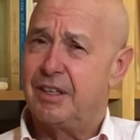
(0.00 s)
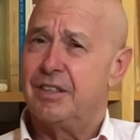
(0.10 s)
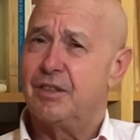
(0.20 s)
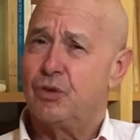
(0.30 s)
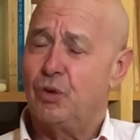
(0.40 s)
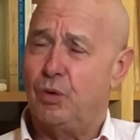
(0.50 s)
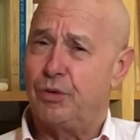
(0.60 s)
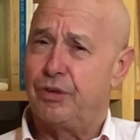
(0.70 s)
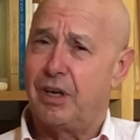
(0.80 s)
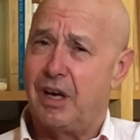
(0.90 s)

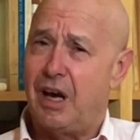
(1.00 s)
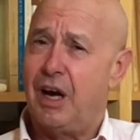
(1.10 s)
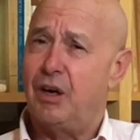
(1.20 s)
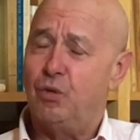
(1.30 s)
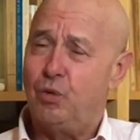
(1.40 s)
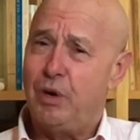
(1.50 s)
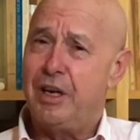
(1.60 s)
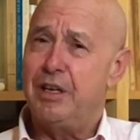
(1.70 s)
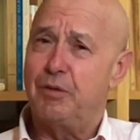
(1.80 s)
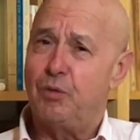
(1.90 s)
those are
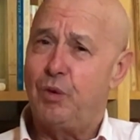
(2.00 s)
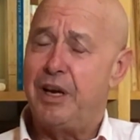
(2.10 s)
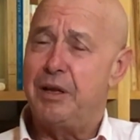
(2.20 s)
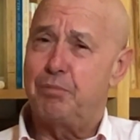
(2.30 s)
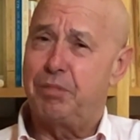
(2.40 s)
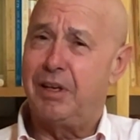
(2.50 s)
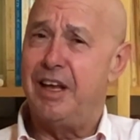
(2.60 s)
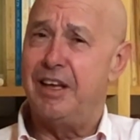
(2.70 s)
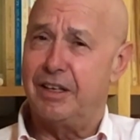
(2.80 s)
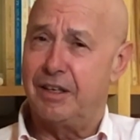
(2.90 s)
really, really
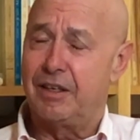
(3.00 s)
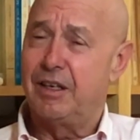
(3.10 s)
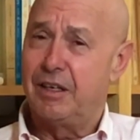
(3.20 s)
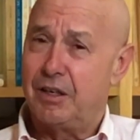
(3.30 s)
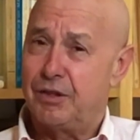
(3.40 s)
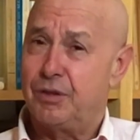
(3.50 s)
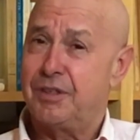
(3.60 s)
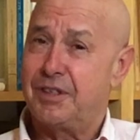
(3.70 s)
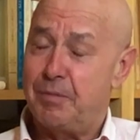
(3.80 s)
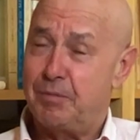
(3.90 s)
playing the
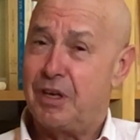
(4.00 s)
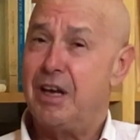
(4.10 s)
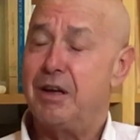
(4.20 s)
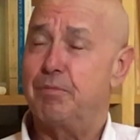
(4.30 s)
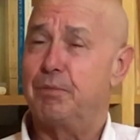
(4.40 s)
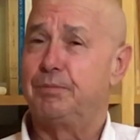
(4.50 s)
same game.